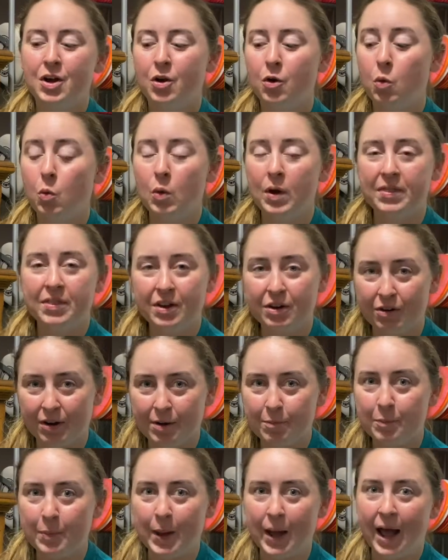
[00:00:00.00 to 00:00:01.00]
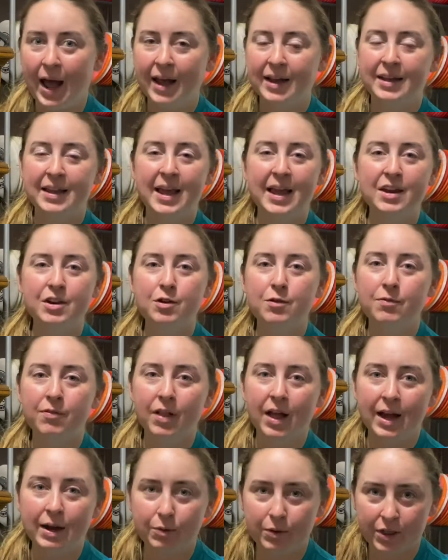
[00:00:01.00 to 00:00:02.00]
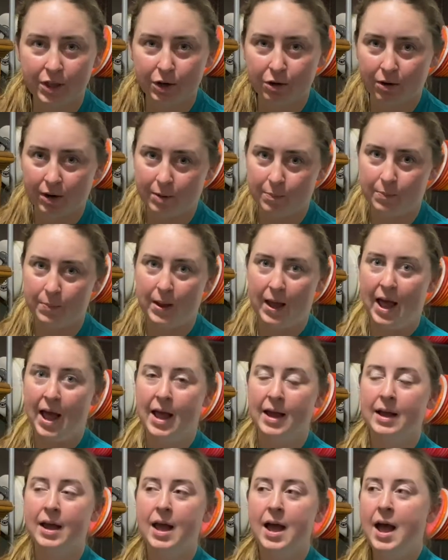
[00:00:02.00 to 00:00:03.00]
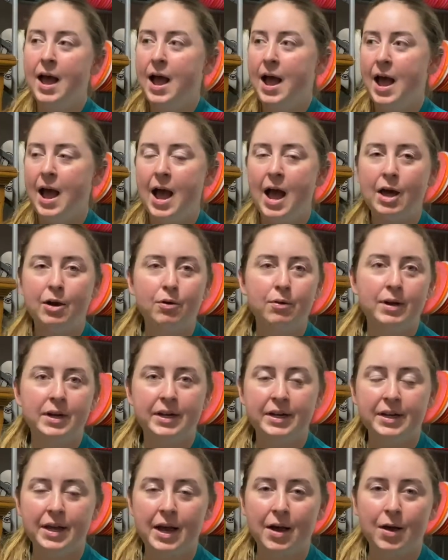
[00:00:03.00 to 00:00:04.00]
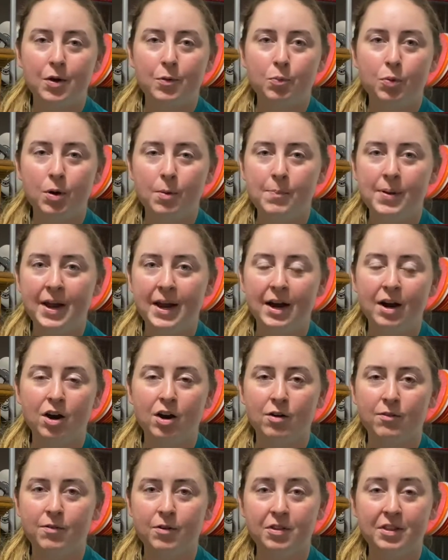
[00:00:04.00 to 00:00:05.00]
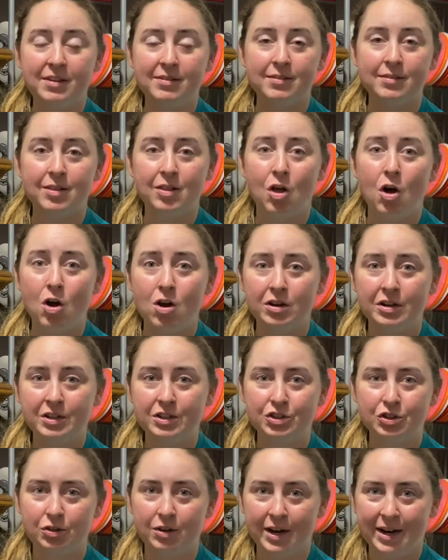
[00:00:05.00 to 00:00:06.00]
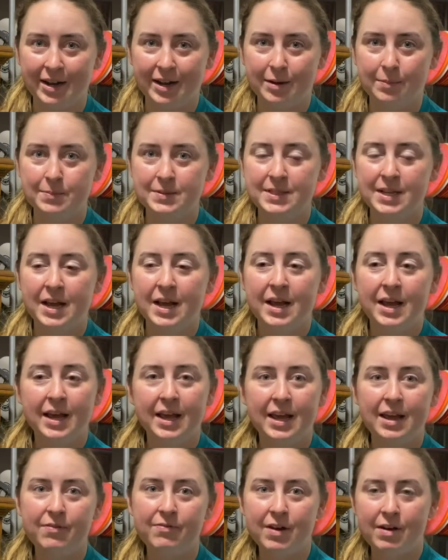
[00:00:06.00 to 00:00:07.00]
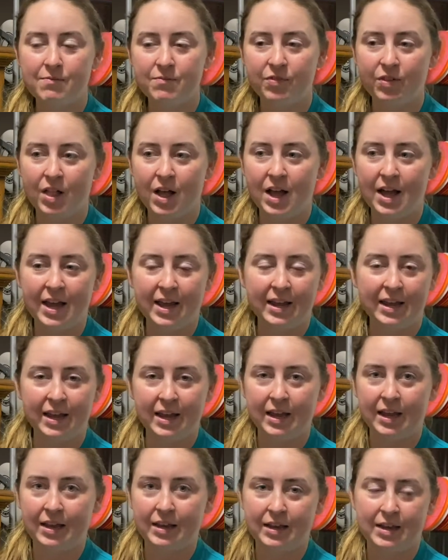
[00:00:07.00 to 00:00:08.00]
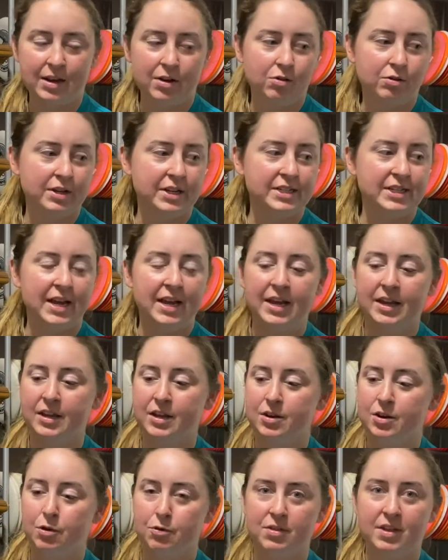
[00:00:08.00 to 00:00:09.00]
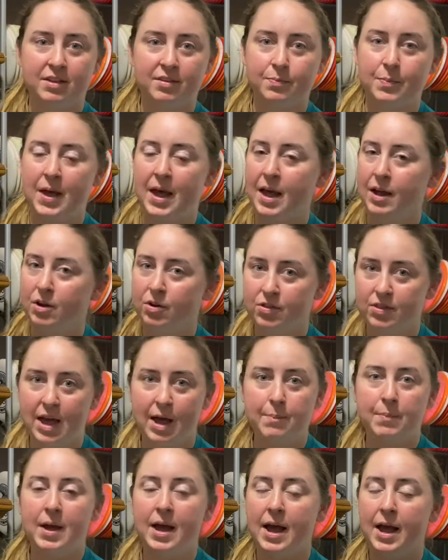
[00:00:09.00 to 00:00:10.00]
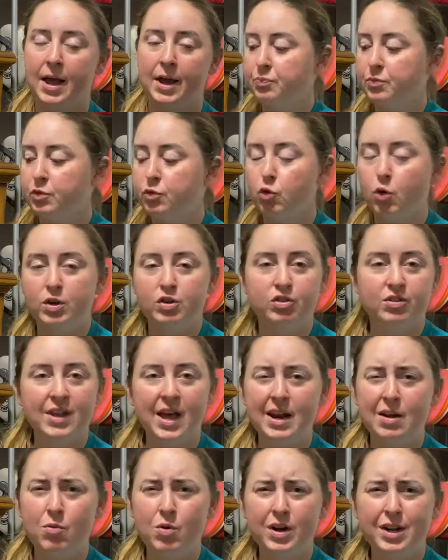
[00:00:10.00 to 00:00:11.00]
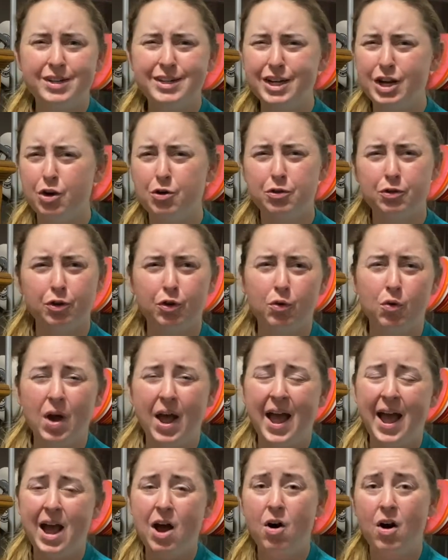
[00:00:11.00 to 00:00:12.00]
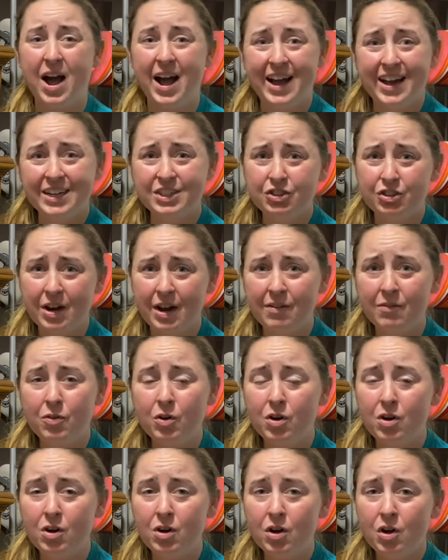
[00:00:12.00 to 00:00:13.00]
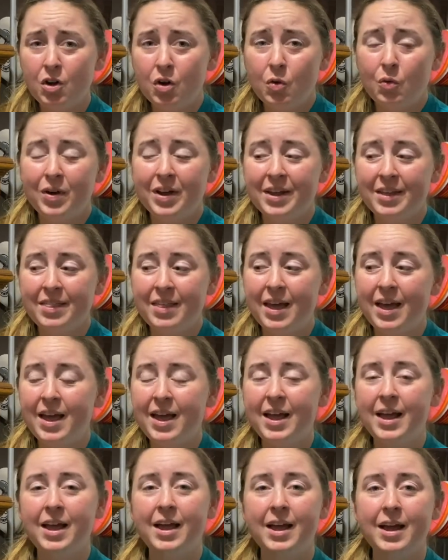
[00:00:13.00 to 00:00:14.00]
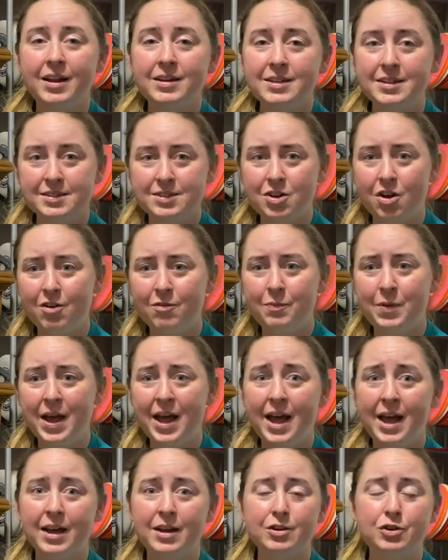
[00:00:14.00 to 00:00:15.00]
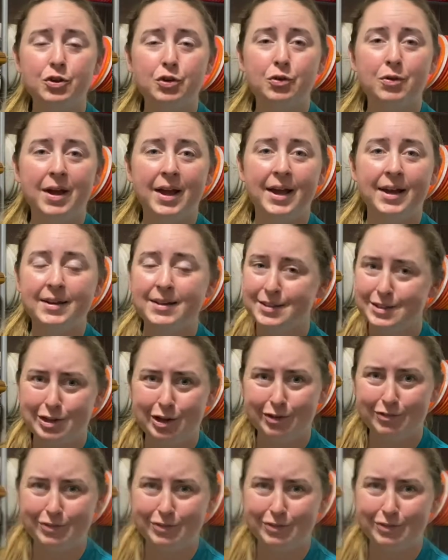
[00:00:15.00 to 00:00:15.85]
with a grip bag. Can you fly with a grip bag? How do I prepare for these long trips if I'm flying and can only take, this bag or that bag? So I just kind of wanted to go through how I travel with a disc golf bag to a disc golf